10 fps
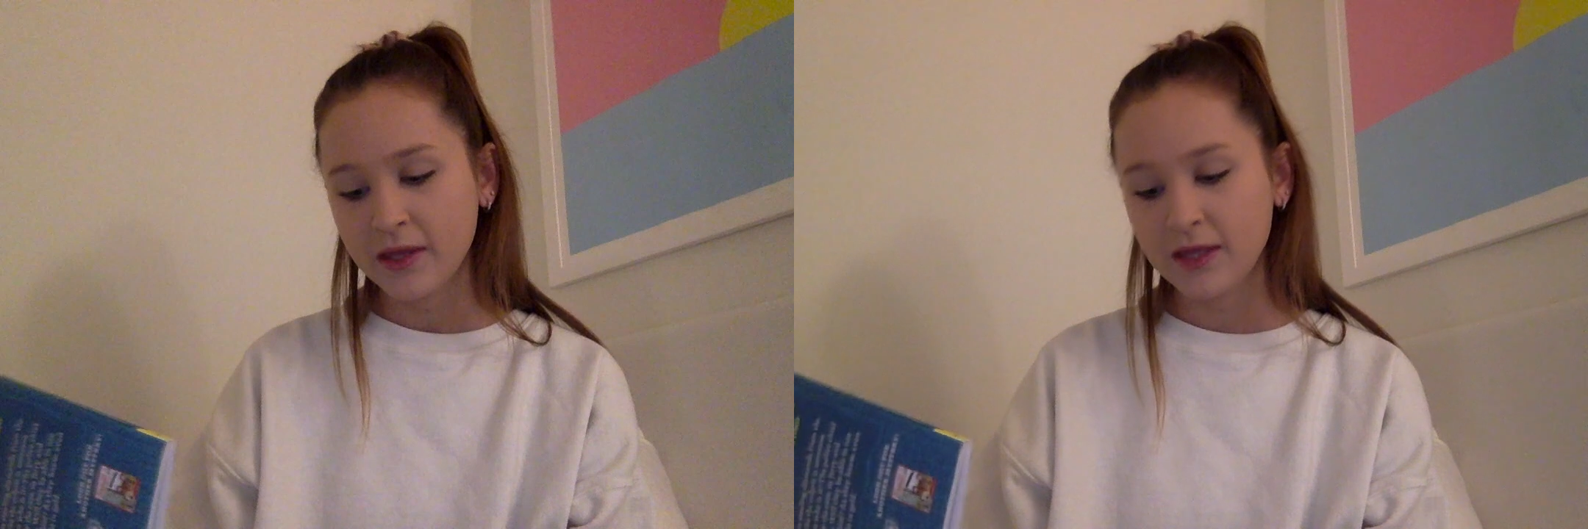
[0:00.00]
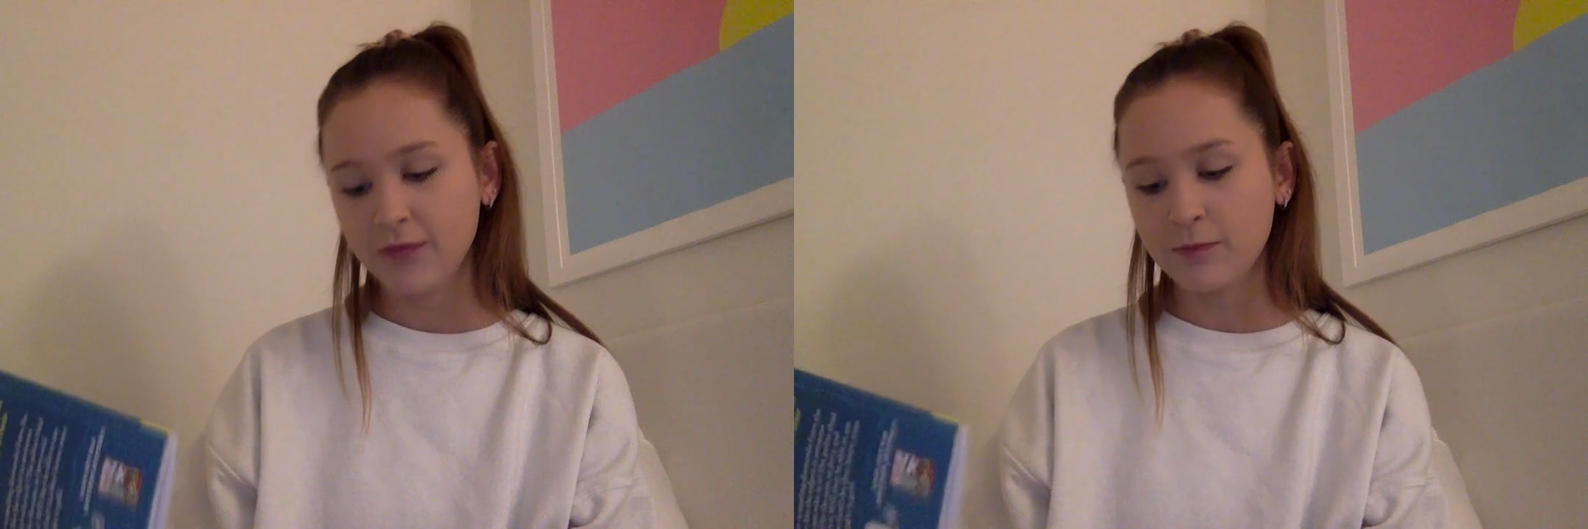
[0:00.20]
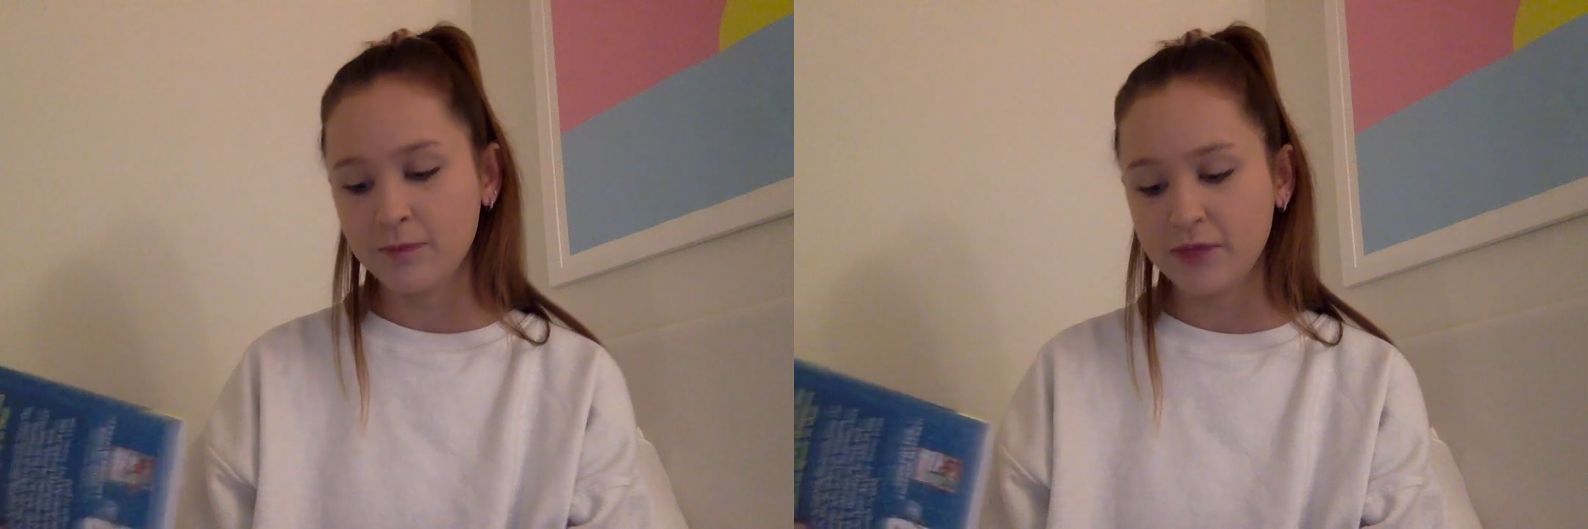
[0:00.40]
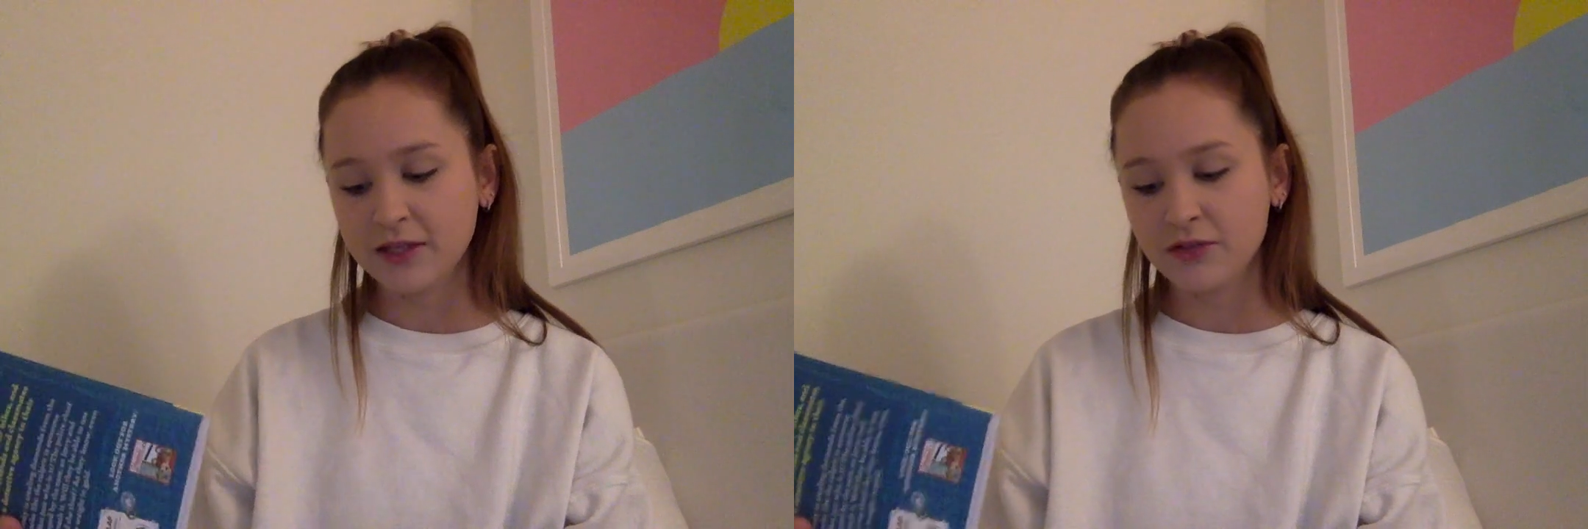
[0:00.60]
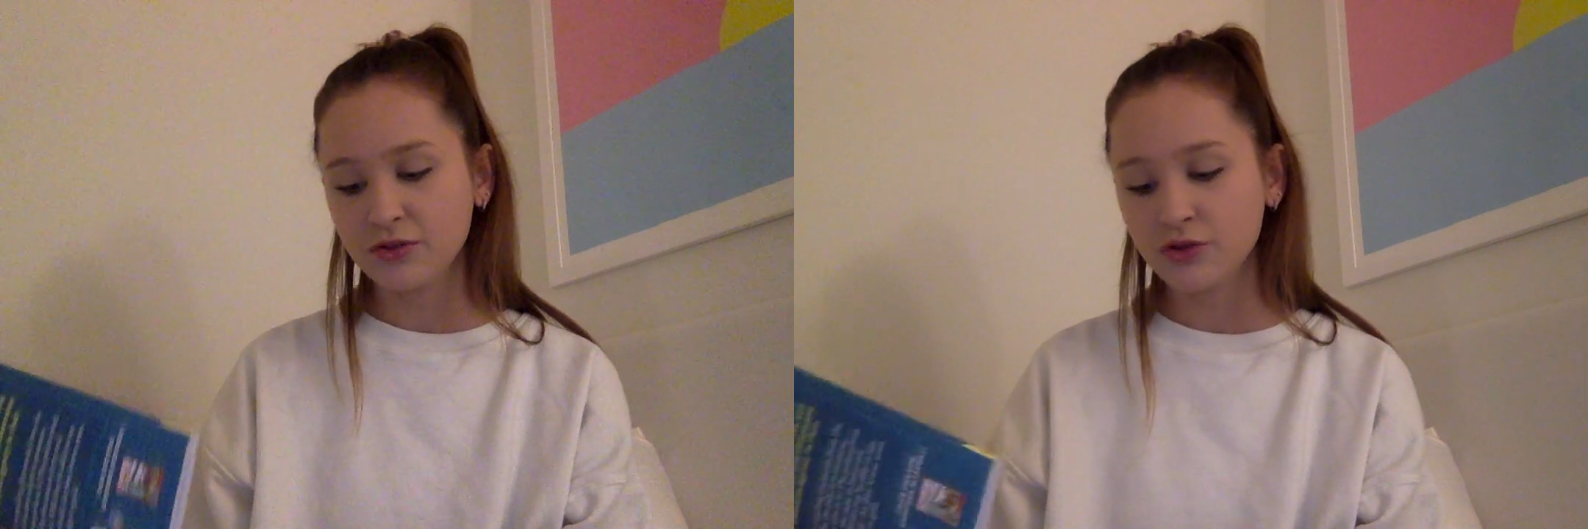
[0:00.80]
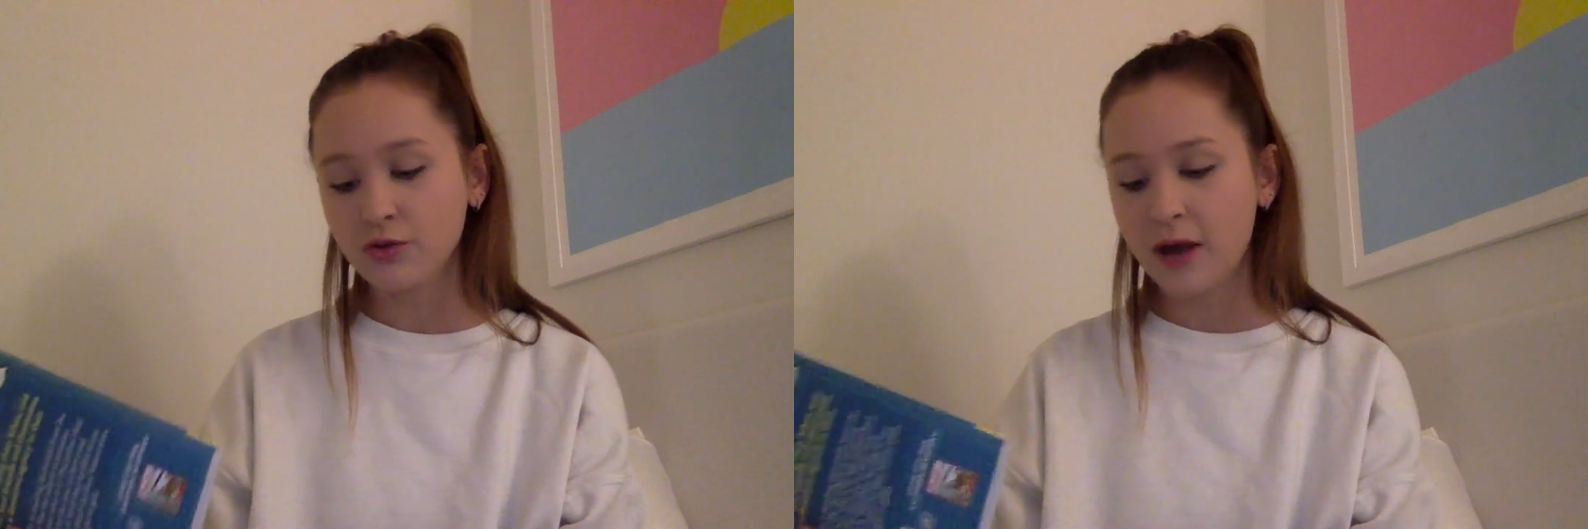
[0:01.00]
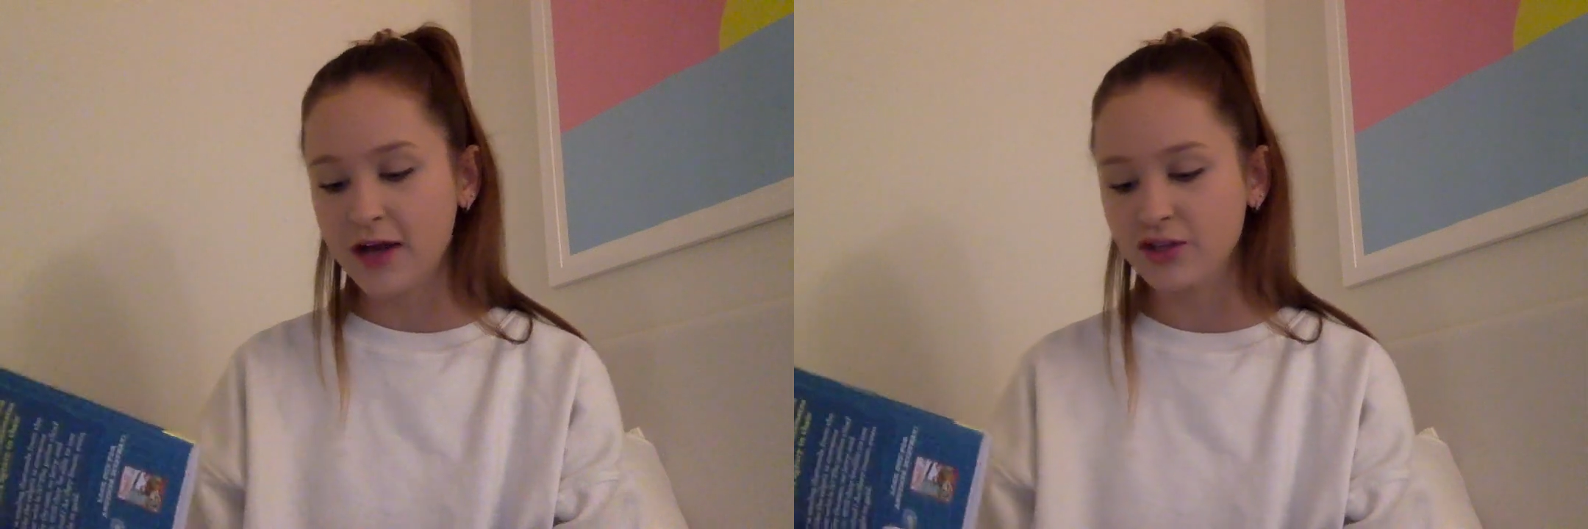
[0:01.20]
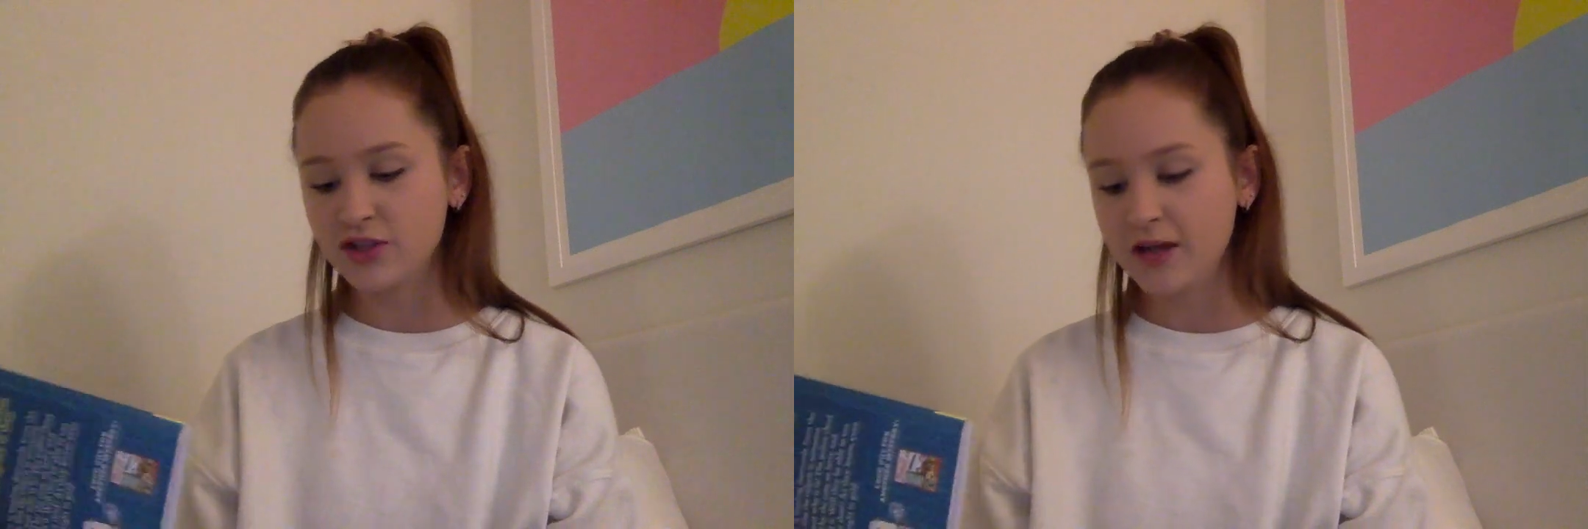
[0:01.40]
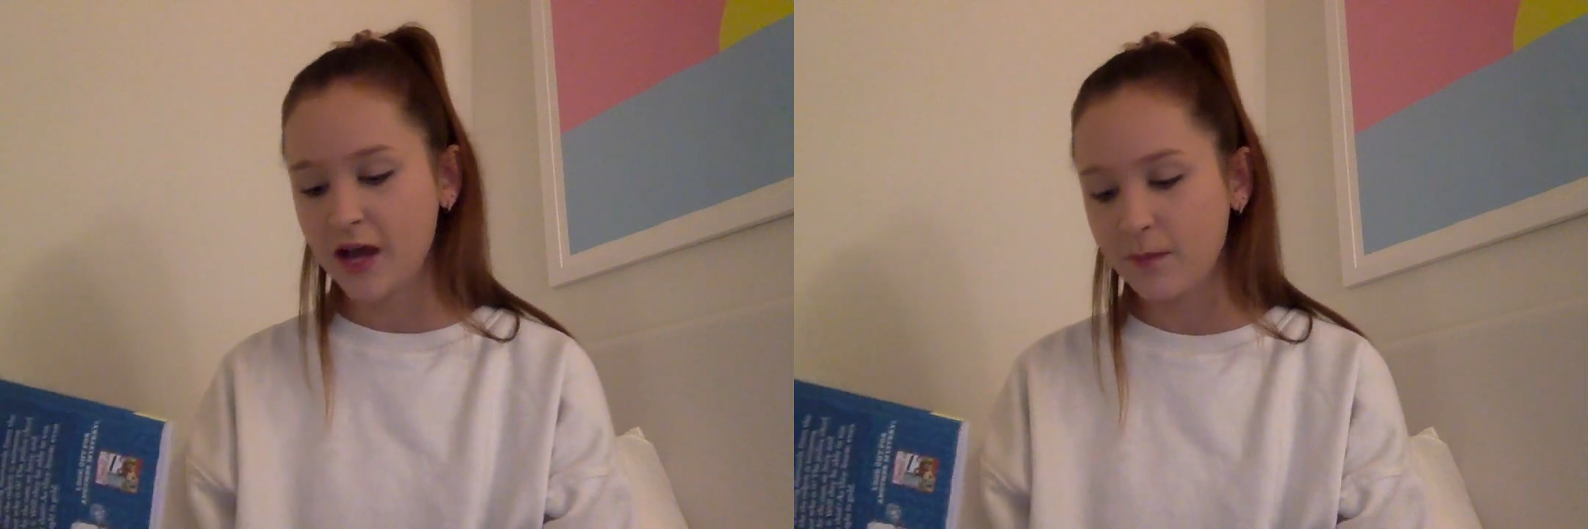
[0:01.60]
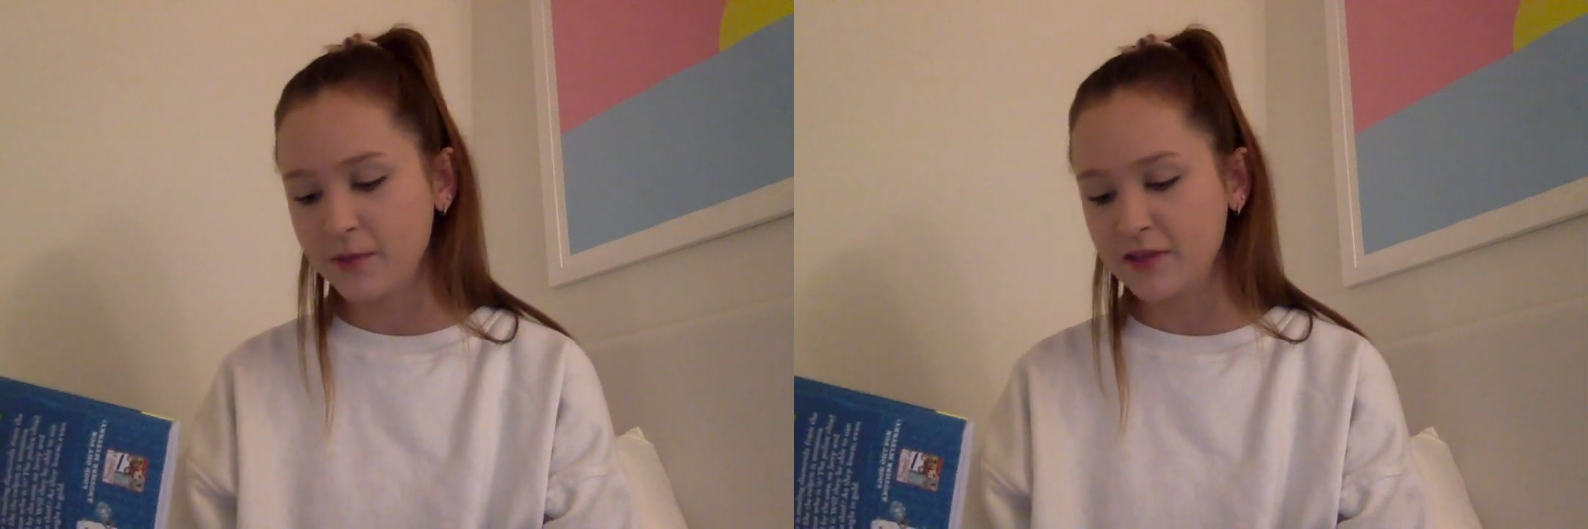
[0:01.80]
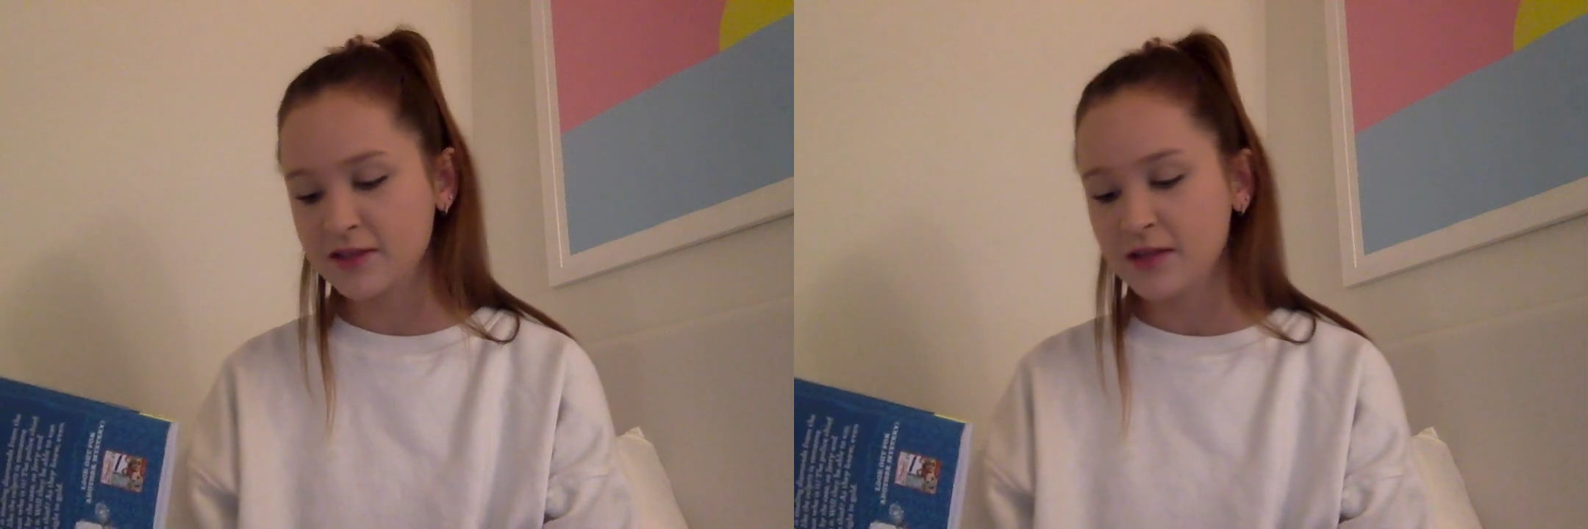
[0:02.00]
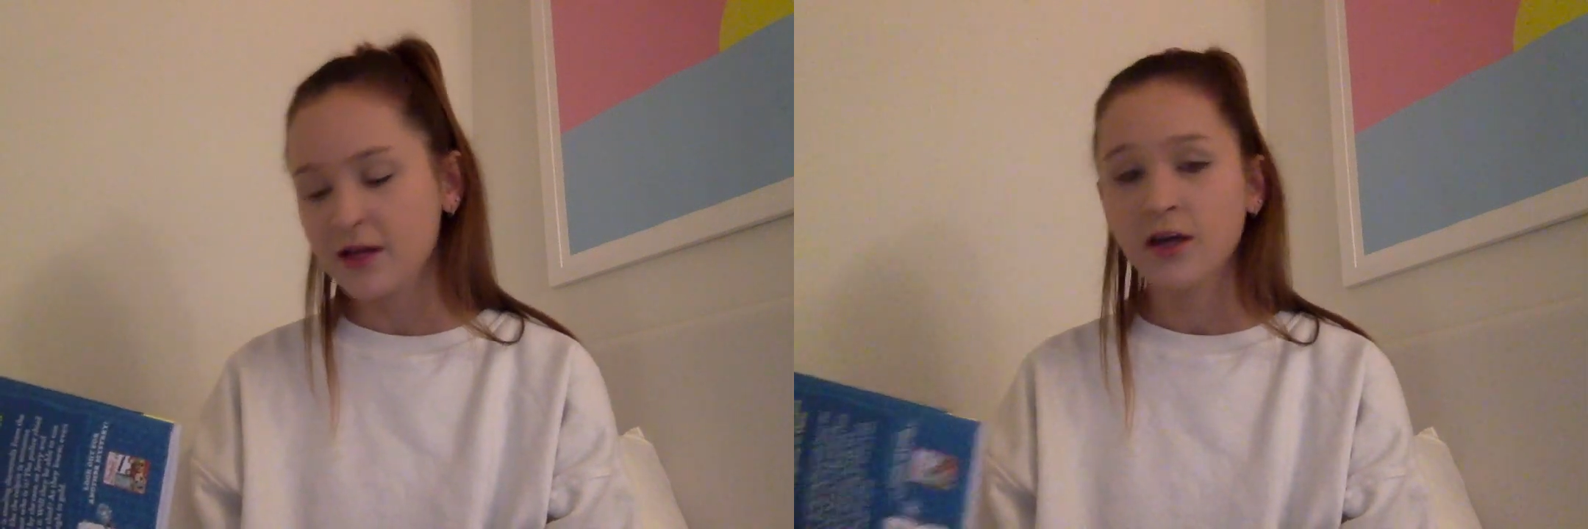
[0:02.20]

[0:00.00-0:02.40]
if a big new action happens,